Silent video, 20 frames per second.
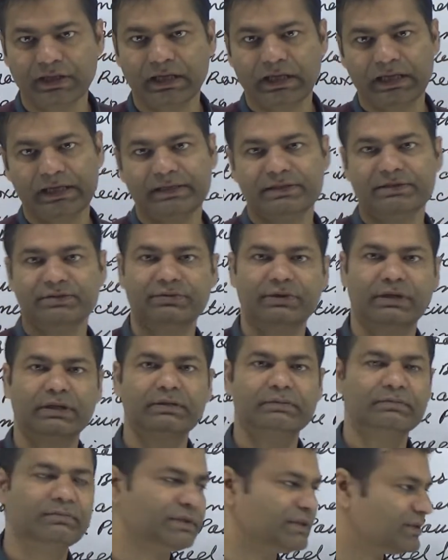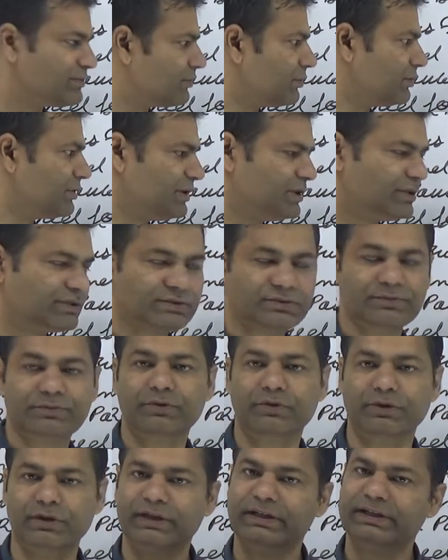n is to n means 14 is to
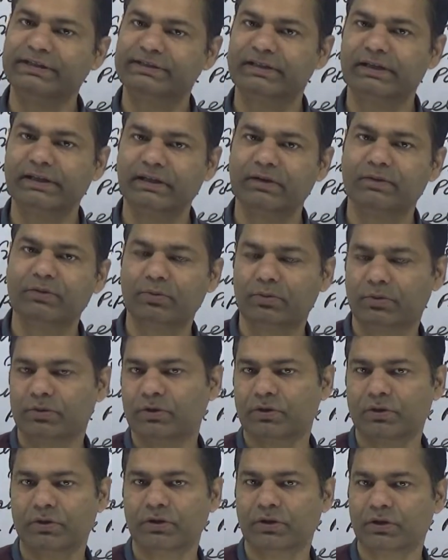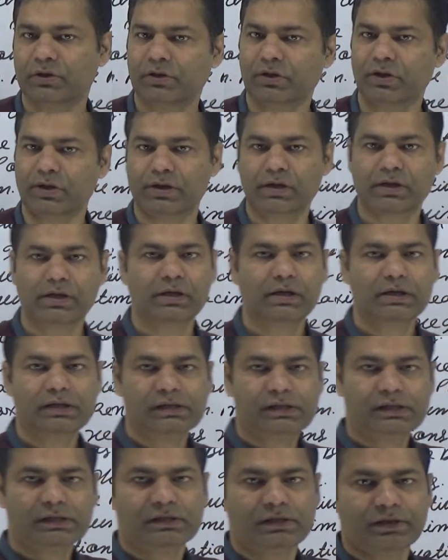14. It is clear or not?
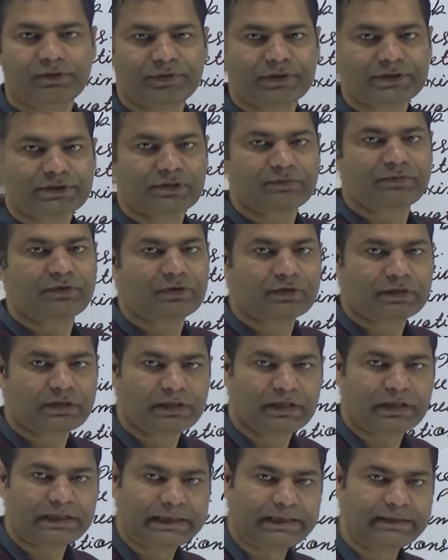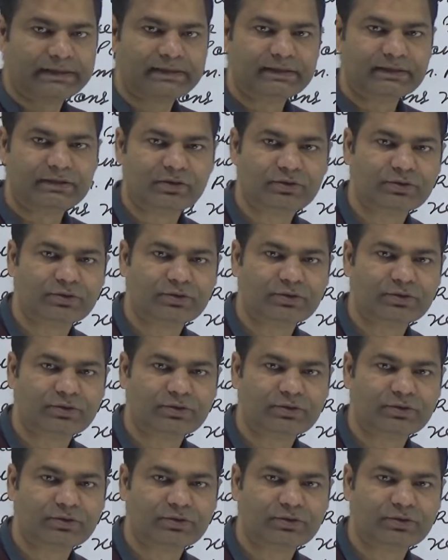First of all, again read the